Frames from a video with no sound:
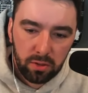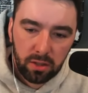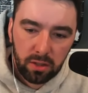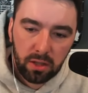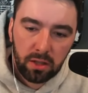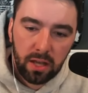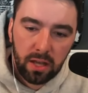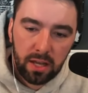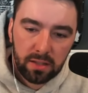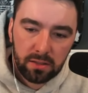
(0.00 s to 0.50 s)

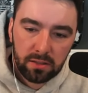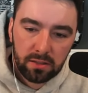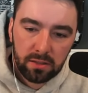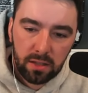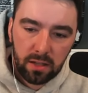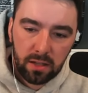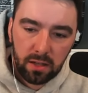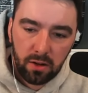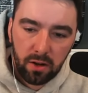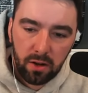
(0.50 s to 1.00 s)
The
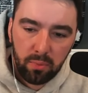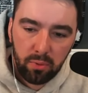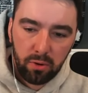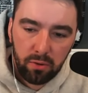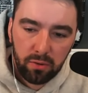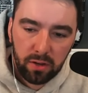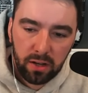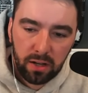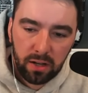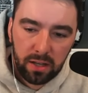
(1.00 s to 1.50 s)
SEC cannot
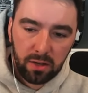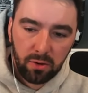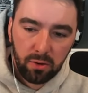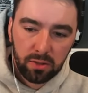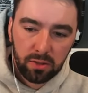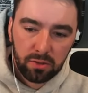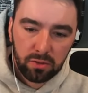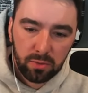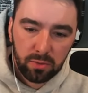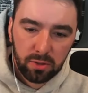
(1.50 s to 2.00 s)
approve an illegal
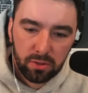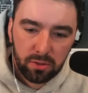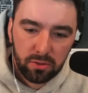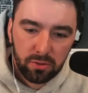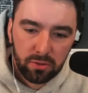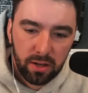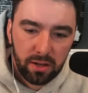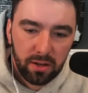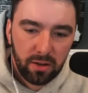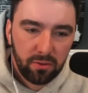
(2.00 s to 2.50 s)
instrument to
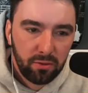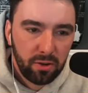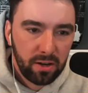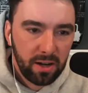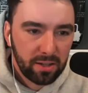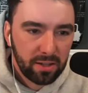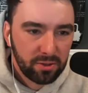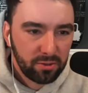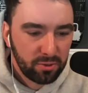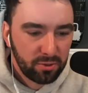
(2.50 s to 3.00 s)
trade over a
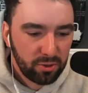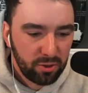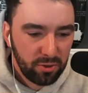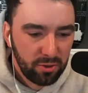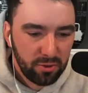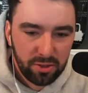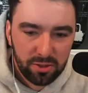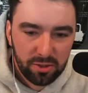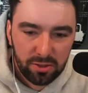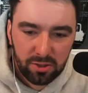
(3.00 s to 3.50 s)
national
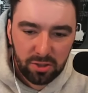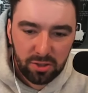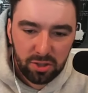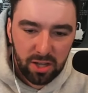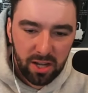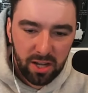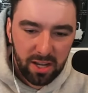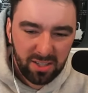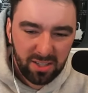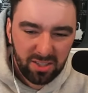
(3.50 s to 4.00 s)
securities
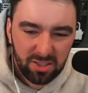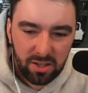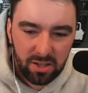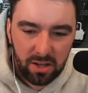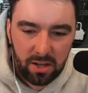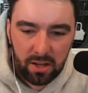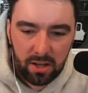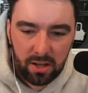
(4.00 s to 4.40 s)
exchange.